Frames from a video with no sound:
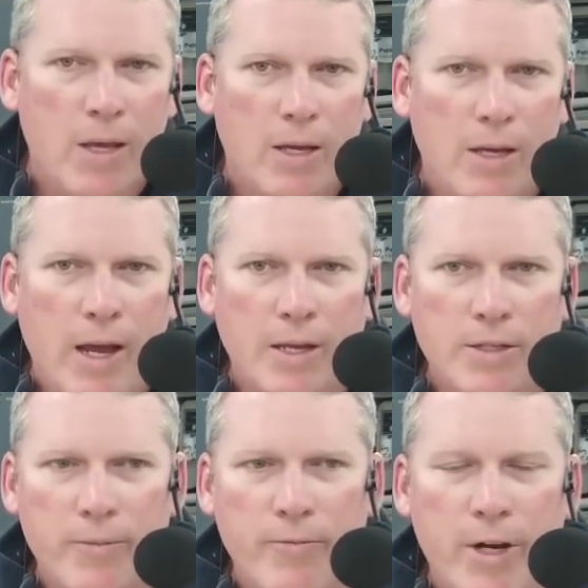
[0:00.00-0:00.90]
It has
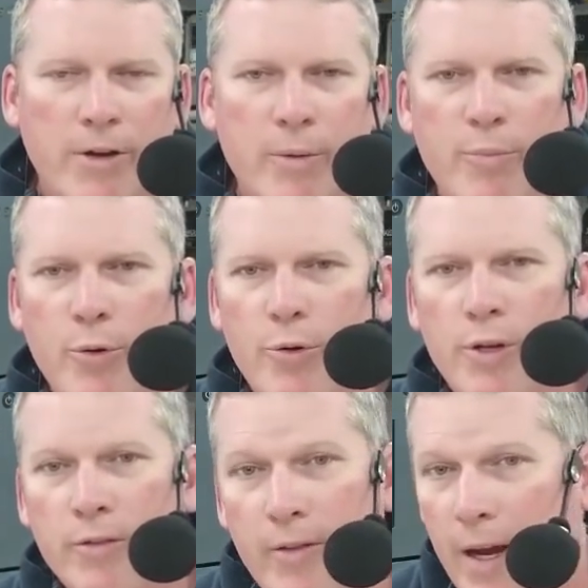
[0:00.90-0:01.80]
some very important
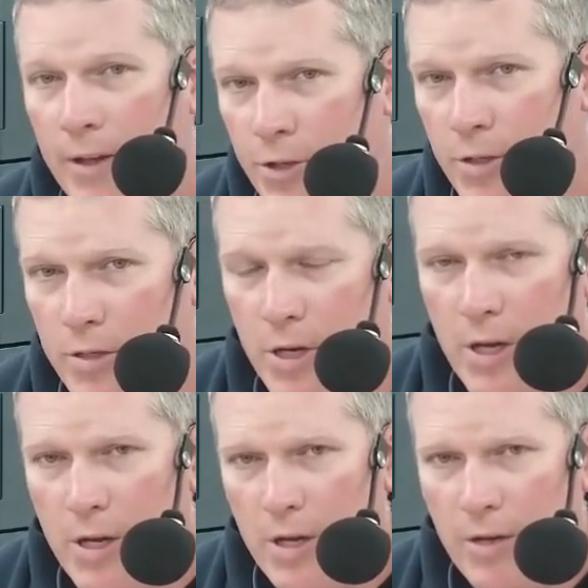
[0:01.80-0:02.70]
advantages
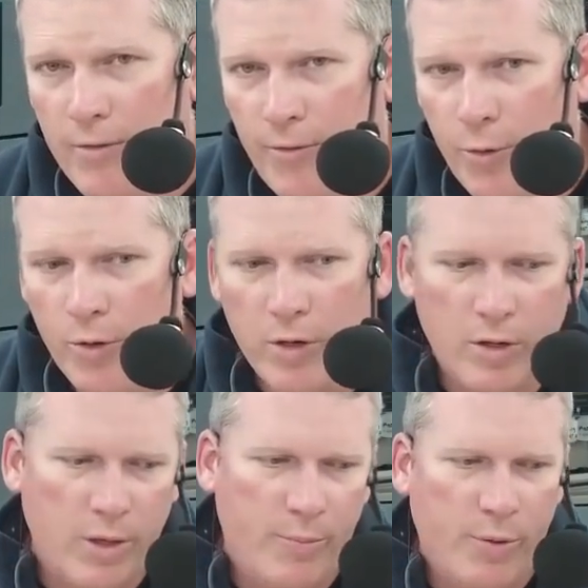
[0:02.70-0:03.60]

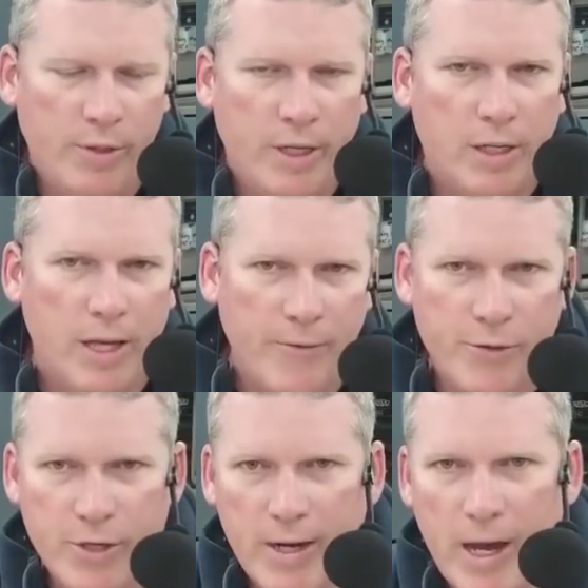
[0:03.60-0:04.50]
for pulling
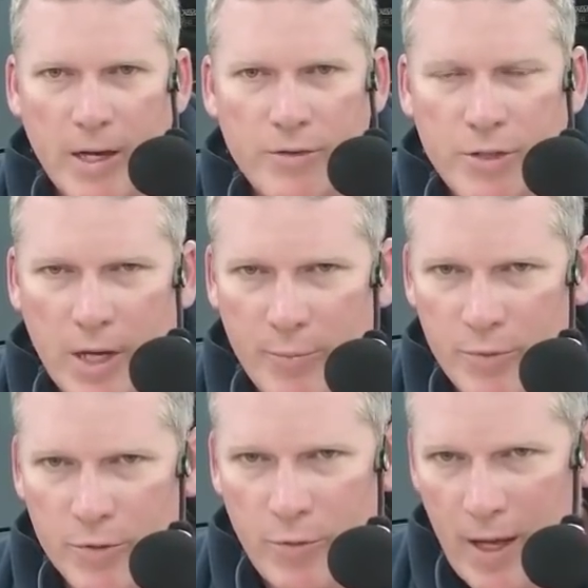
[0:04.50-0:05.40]
glyphosate out of
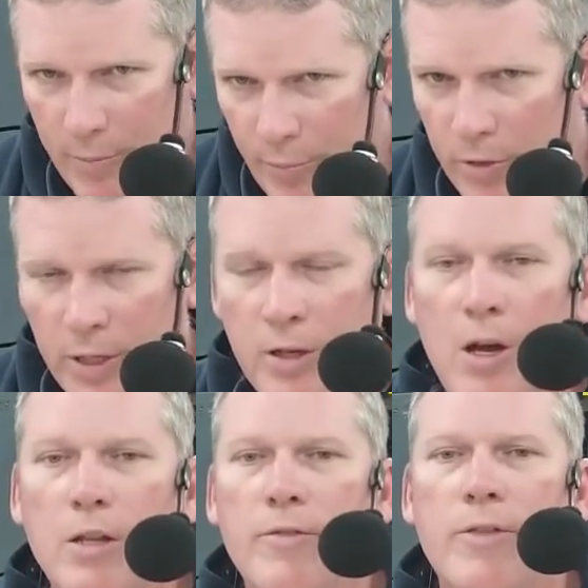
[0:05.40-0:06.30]
samples without pulling
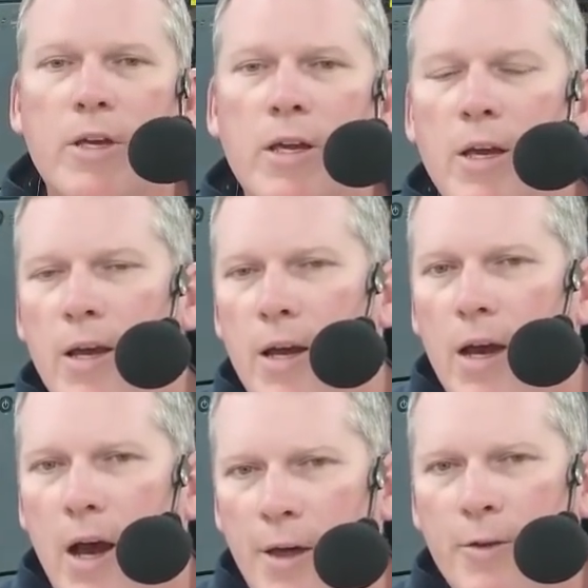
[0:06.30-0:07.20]
all of the
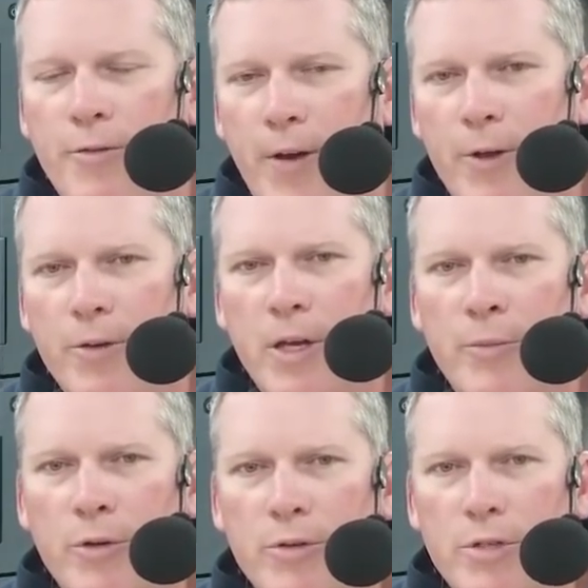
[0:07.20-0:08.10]
other
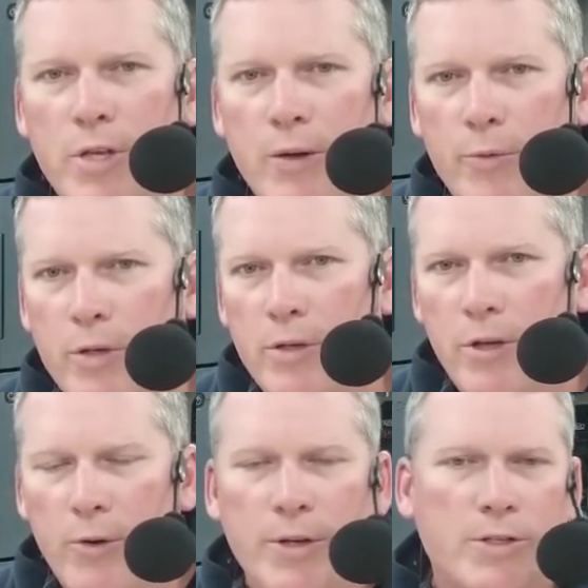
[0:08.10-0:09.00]
phytochemicals that would
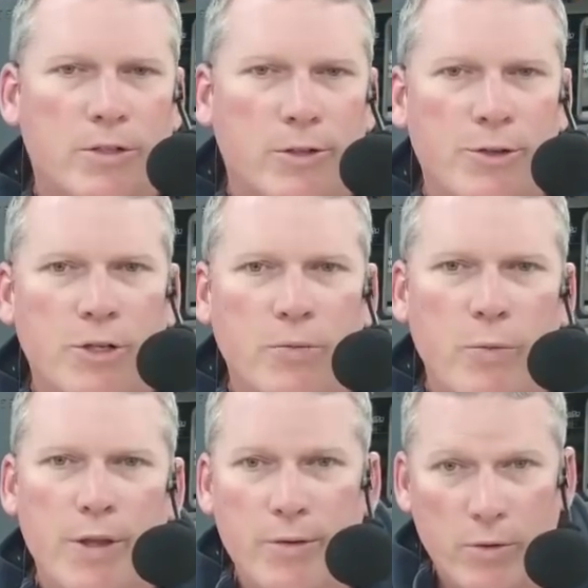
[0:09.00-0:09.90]
go into solution
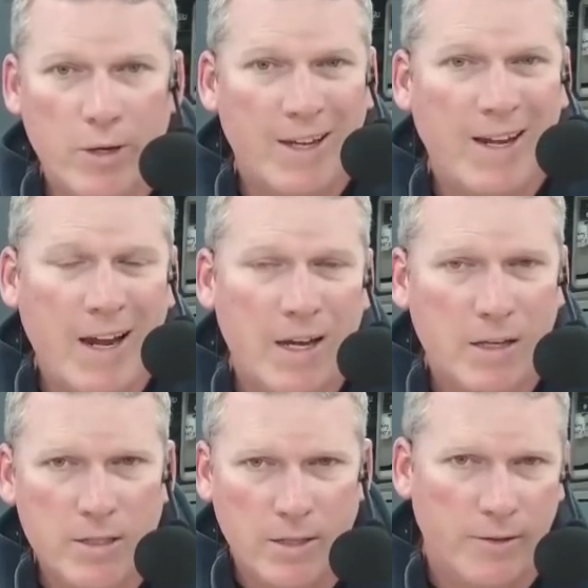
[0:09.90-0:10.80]
with organic
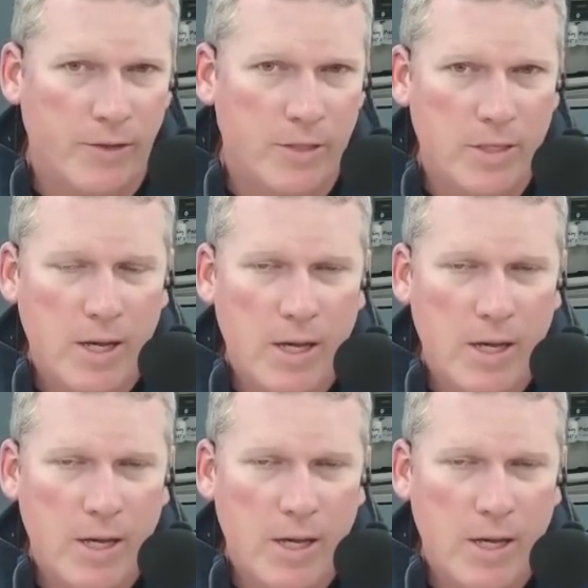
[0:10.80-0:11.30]
solvents,